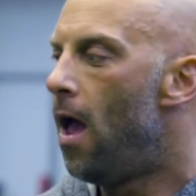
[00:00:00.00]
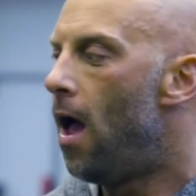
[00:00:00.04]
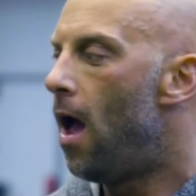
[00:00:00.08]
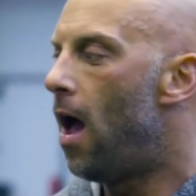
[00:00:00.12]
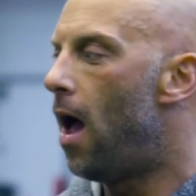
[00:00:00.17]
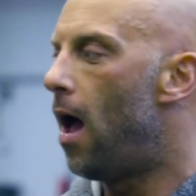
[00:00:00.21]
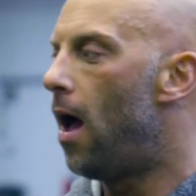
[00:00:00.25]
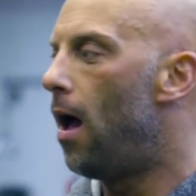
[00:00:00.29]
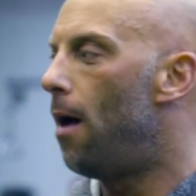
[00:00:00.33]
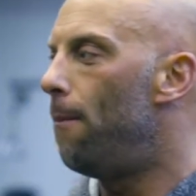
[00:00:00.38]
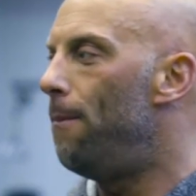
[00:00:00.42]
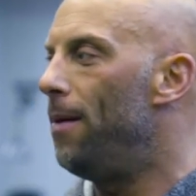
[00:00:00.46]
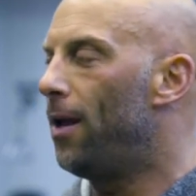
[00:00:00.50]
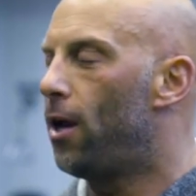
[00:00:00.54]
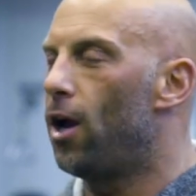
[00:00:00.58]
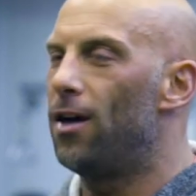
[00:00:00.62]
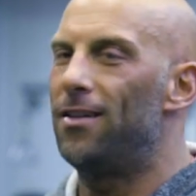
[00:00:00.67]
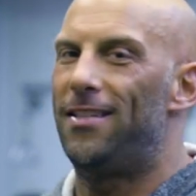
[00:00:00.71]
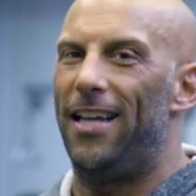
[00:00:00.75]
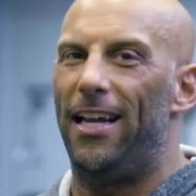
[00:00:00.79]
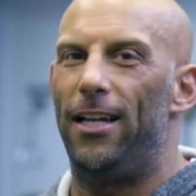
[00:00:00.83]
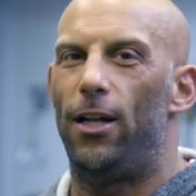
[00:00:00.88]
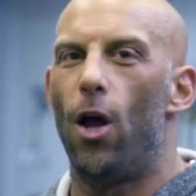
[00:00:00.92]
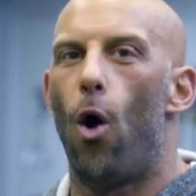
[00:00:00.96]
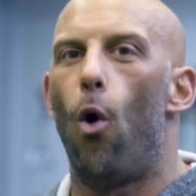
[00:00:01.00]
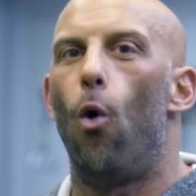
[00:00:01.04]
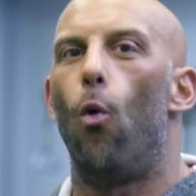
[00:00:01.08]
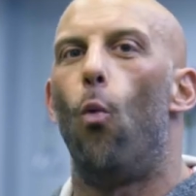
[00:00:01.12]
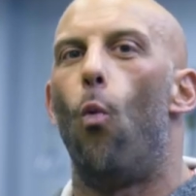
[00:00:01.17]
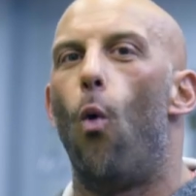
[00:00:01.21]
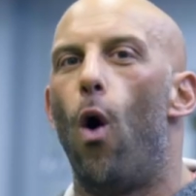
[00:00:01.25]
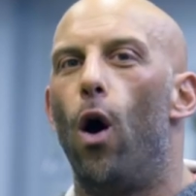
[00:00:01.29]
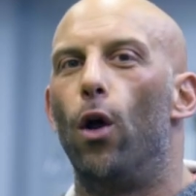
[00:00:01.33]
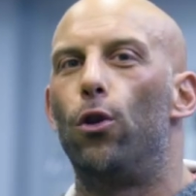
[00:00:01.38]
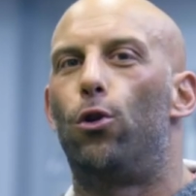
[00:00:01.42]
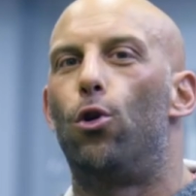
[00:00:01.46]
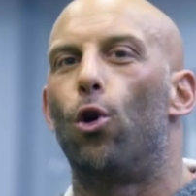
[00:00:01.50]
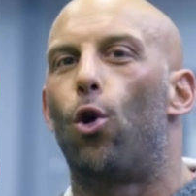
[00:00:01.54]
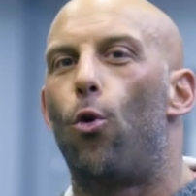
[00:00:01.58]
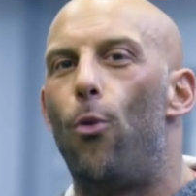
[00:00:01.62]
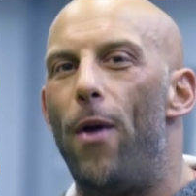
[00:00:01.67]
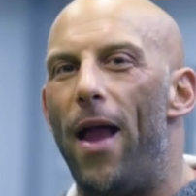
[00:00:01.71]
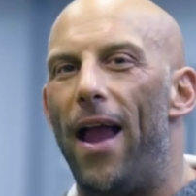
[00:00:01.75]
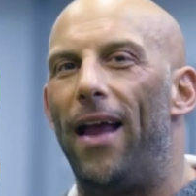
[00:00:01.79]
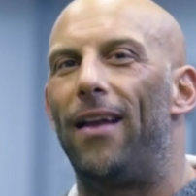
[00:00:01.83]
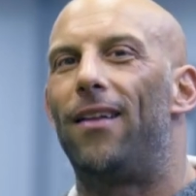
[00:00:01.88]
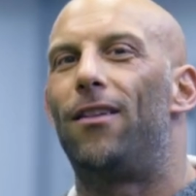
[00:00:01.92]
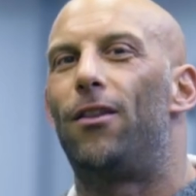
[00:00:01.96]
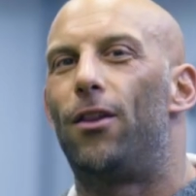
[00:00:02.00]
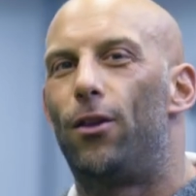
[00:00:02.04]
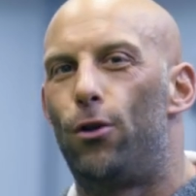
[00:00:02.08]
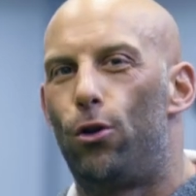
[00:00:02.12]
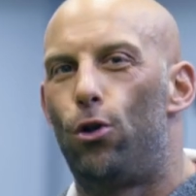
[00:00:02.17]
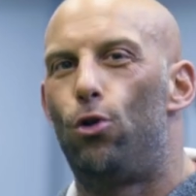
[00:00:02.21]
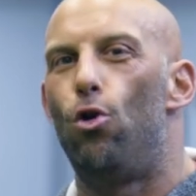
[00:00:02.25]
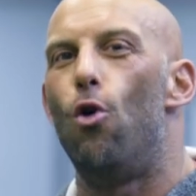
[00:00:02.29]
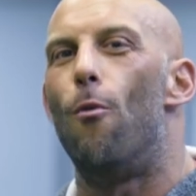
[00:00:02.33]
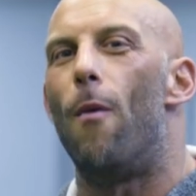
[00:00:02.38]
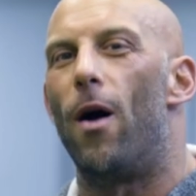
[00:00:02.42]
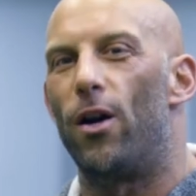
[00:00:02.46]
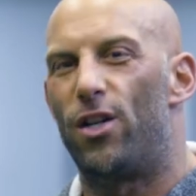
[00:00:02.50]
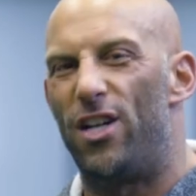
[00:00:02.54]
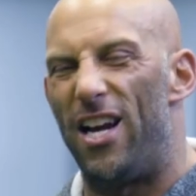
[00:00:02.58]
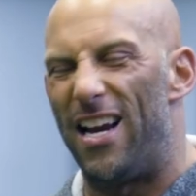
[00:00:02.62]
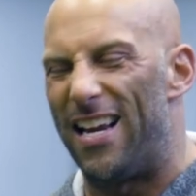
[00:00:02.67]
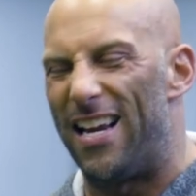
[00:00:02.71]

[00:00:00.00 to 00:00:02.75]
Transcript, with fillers: uh, because they don't want to create too much